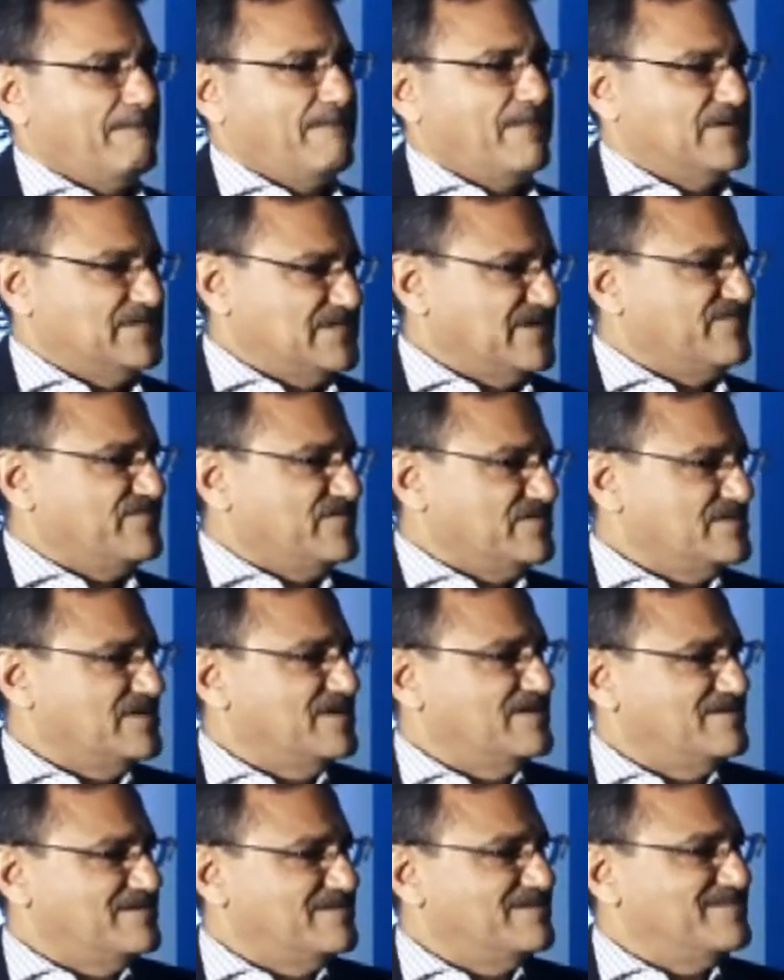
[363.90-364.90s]
Jeff, is
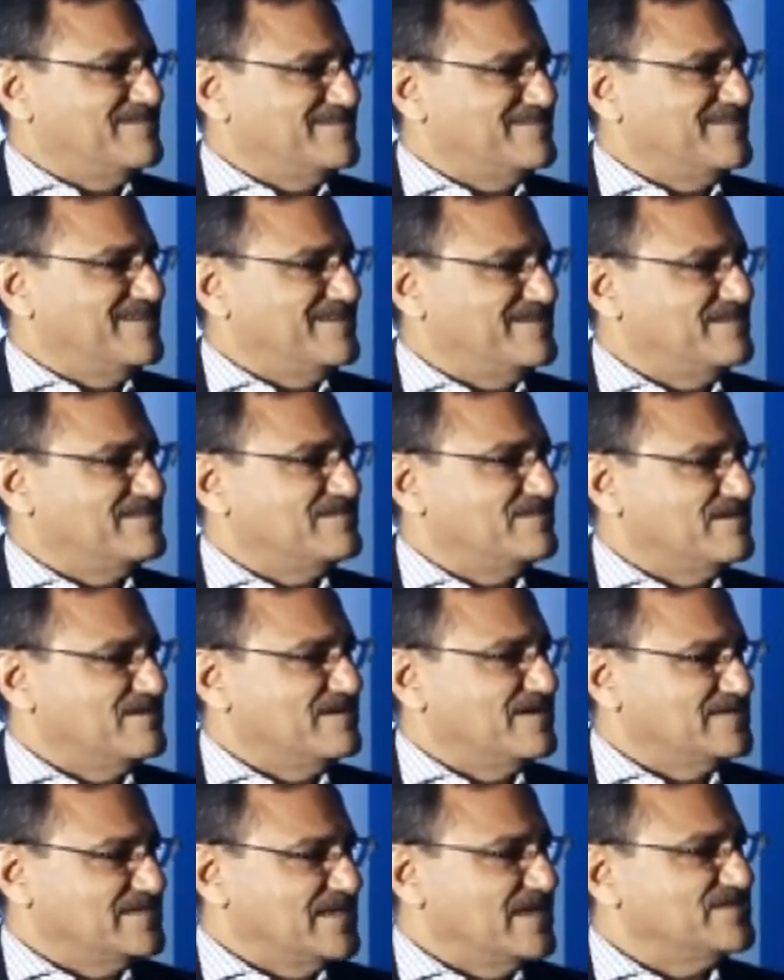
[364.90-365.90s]
that
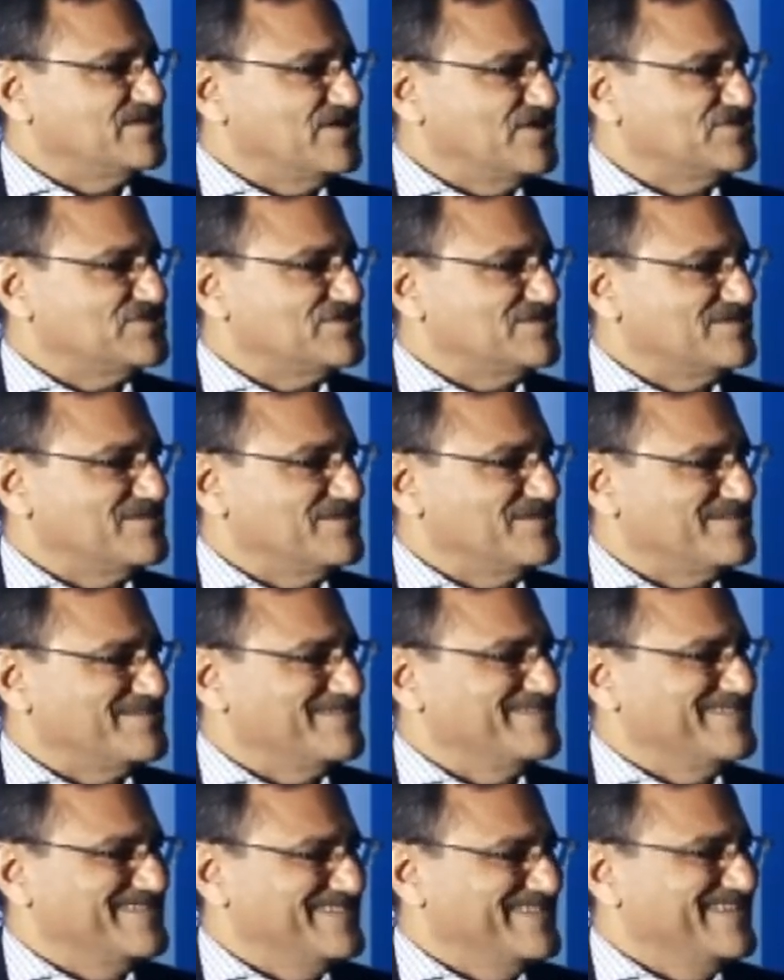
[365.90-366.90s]
exaggeration, or
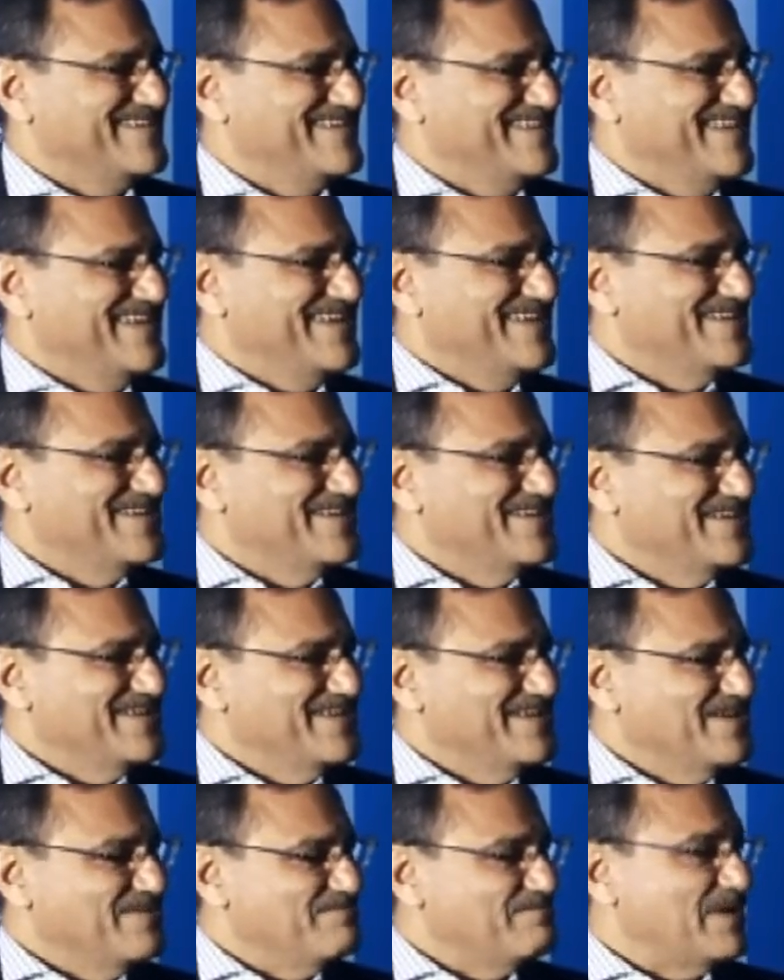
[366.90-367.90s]

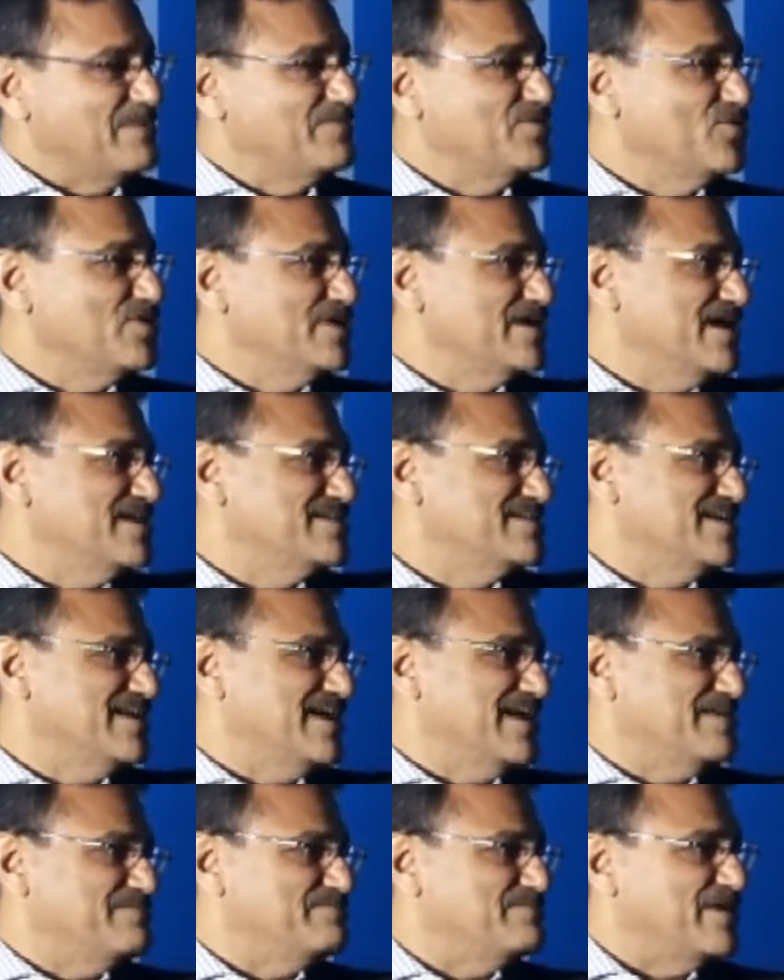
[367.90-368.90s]
maybe only 100
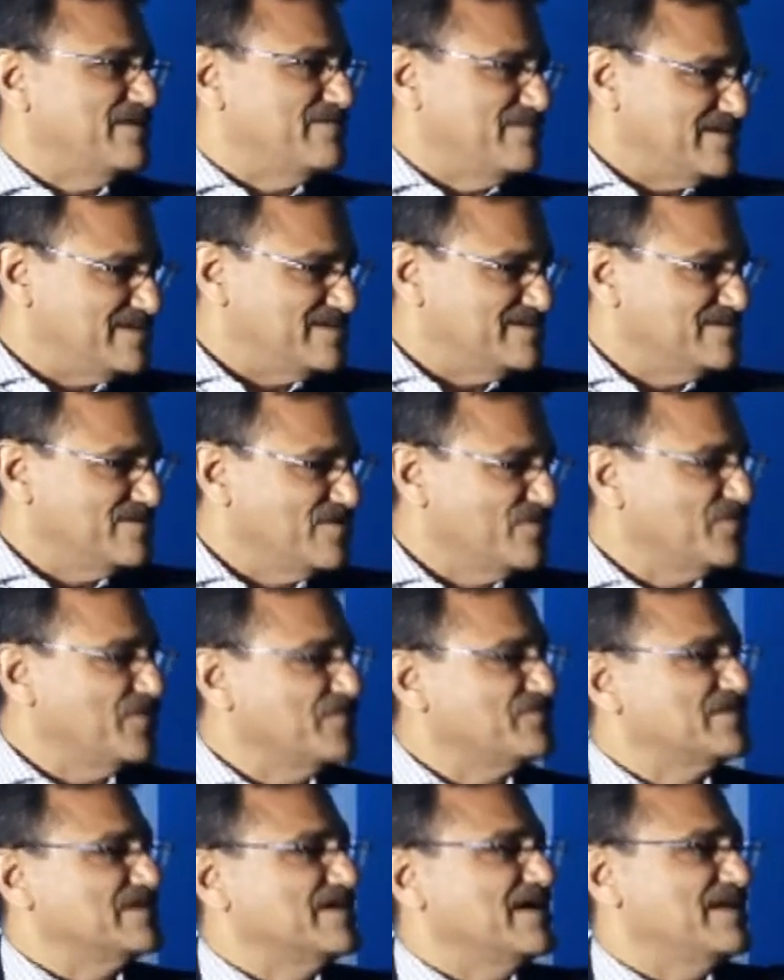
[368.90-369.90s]
are empowered or
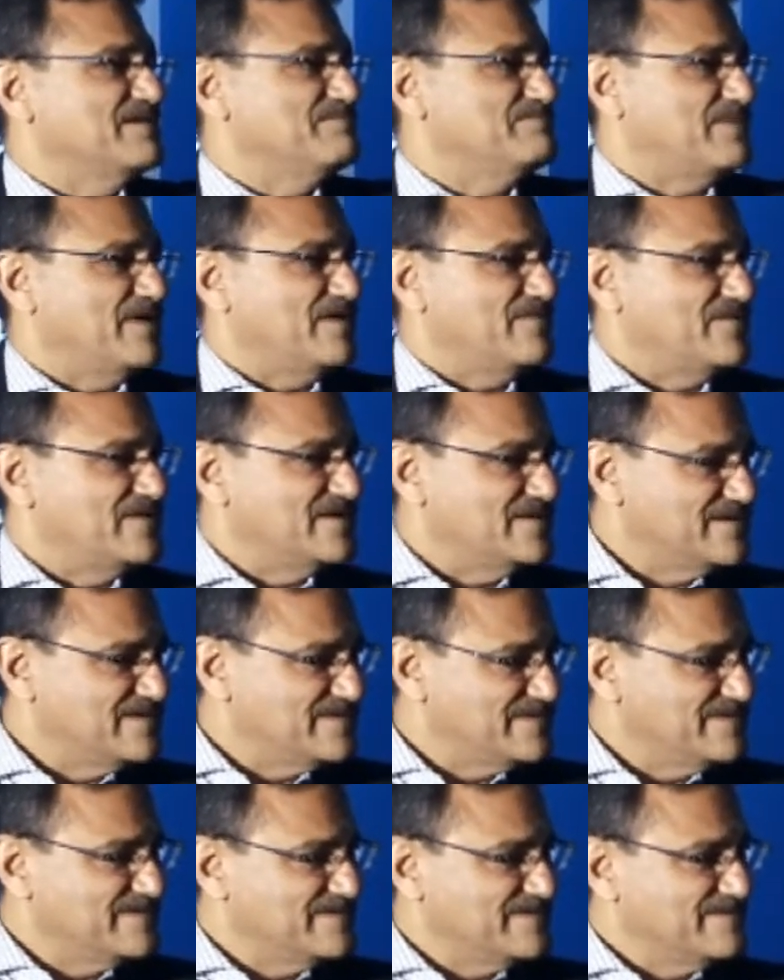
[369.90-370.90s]
50 are empowered?
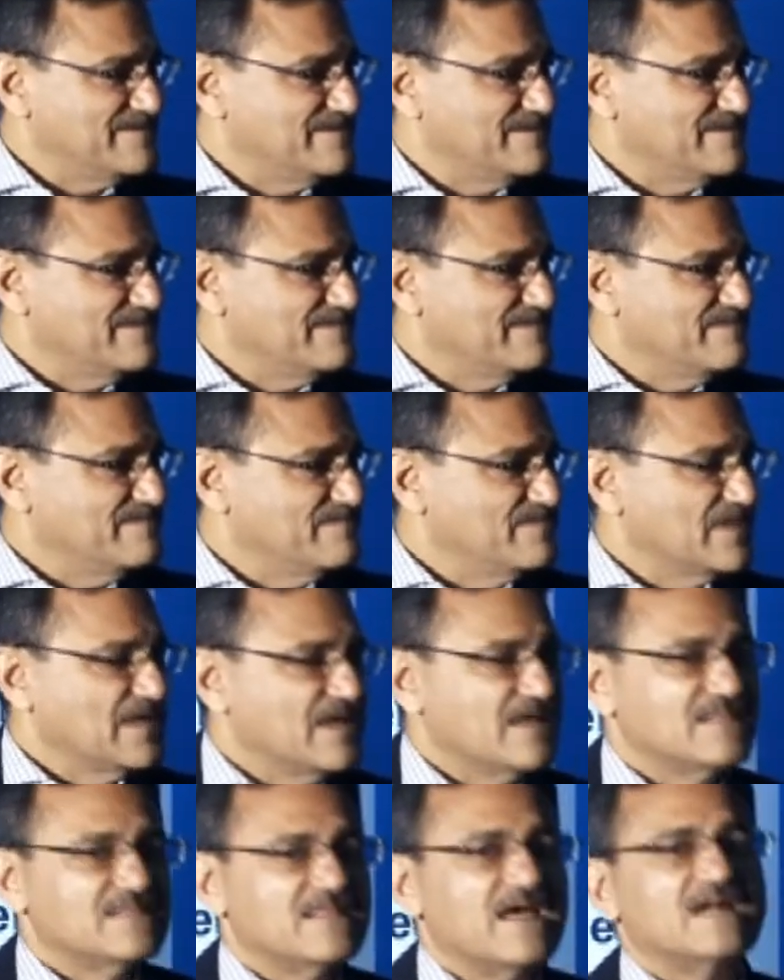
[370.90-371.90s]

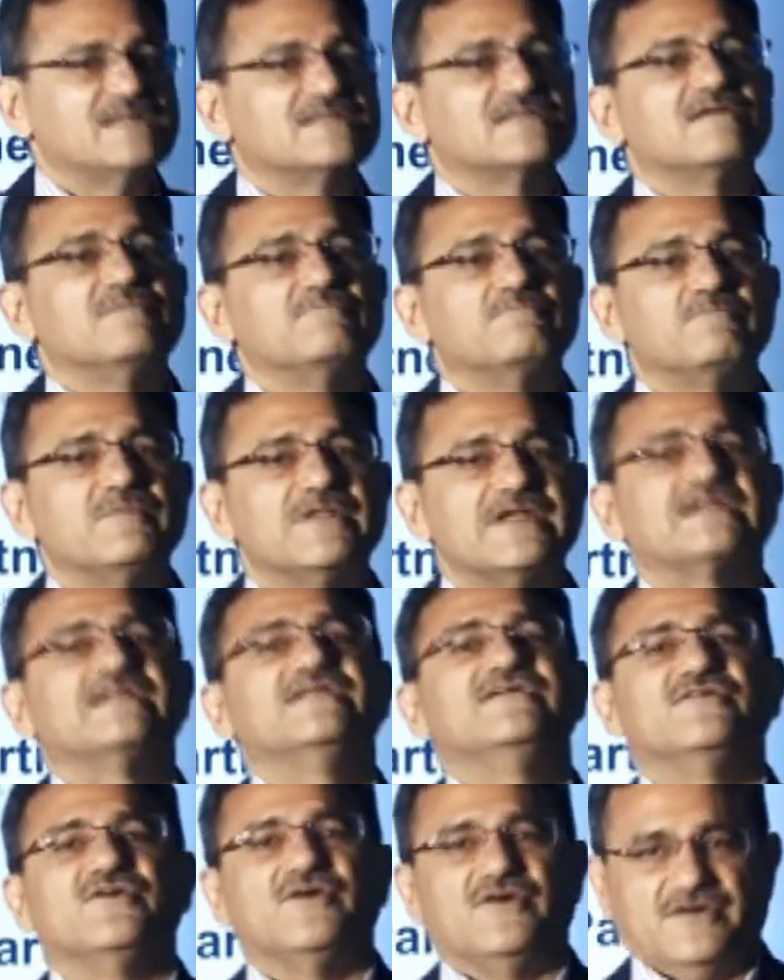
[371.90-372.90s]
That's
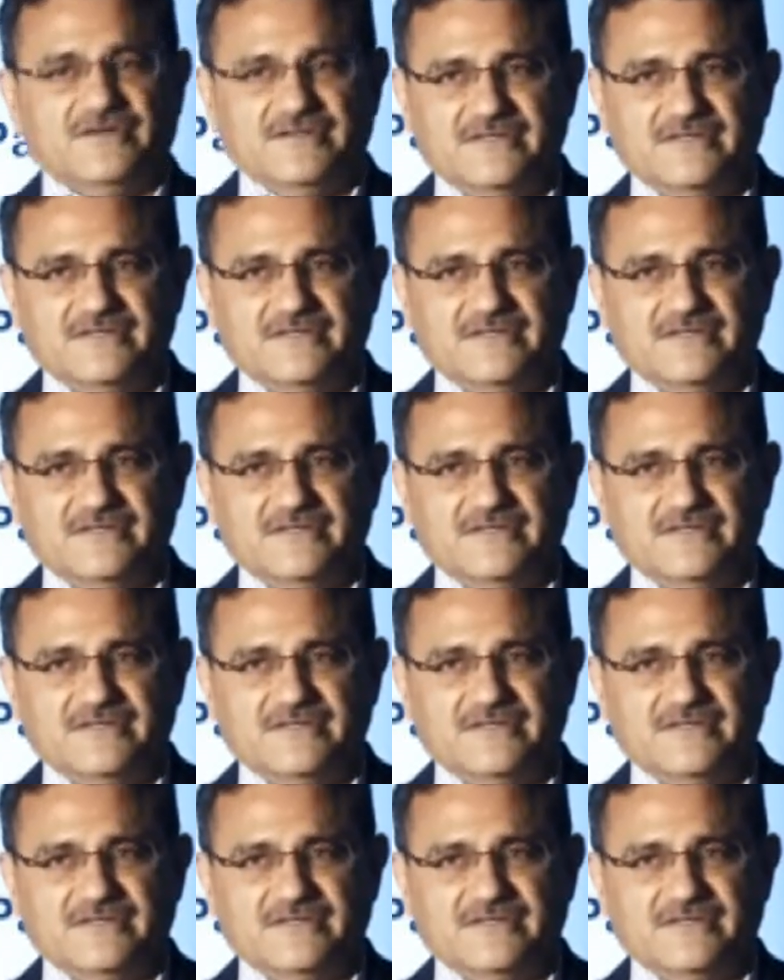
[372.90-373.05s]
completely wrong.